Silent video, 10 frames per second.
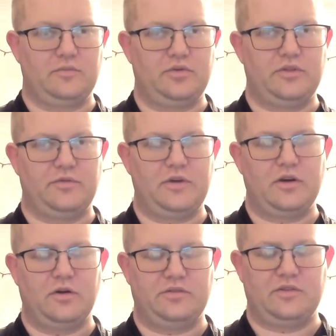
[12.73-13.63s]
put the finger
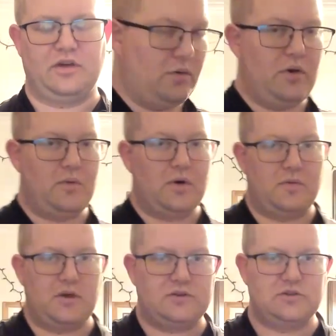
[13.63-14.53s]
notes down, we want to
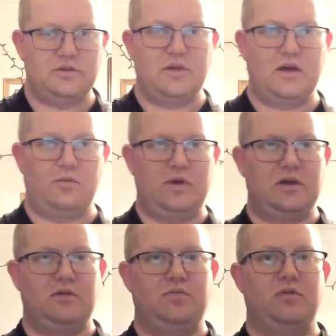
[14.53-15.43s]
make sure that we
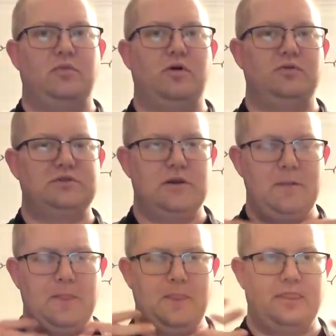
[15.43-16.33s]
can promote
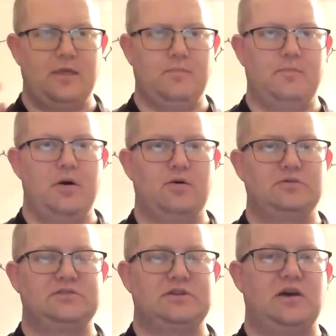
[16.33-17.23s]
the
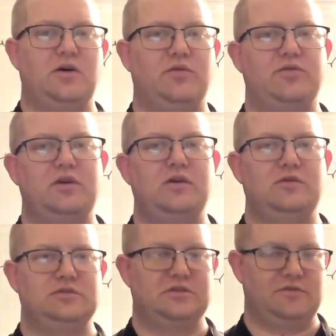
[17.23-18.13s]
most healthy
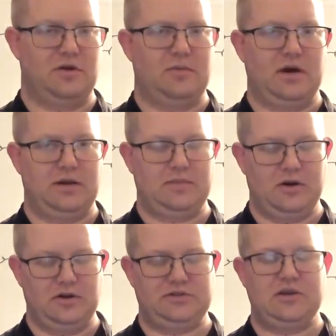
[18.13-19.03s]
use of our body
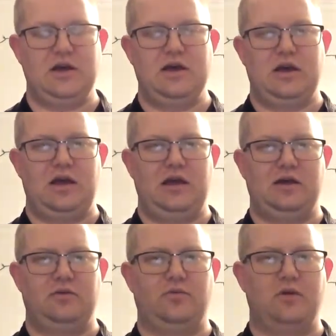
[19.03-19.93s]
parts.
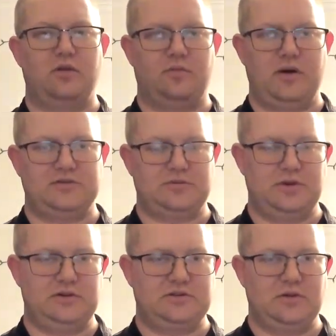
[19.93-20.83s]
And one of the best
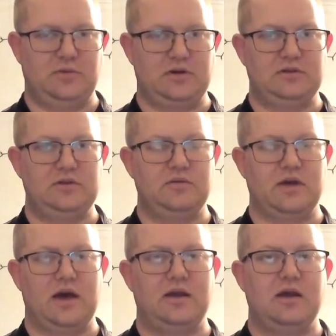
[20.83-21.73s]
ways that we can do
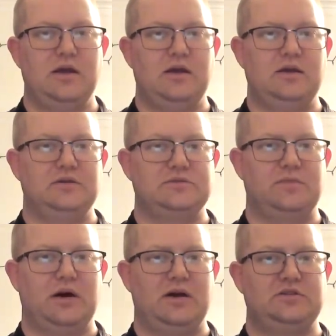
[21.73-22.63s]
that is
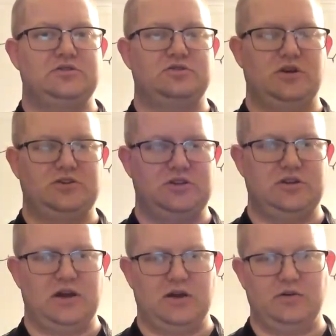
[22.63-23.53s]
by
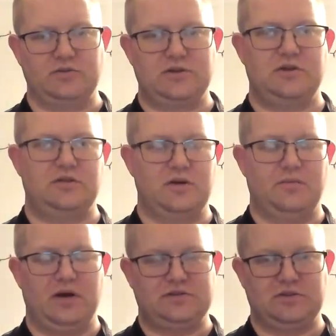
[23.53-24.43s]
stretching out the
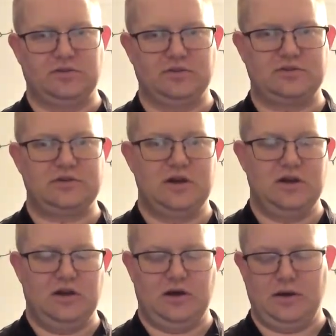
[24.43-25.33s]
muscles
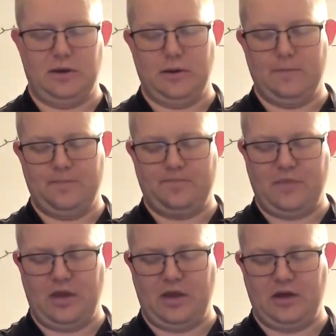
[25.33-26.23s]

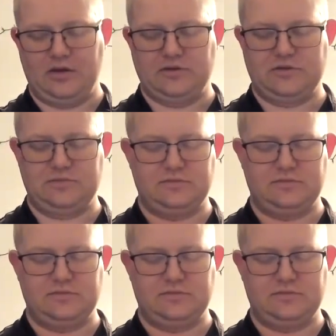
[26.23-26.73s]
and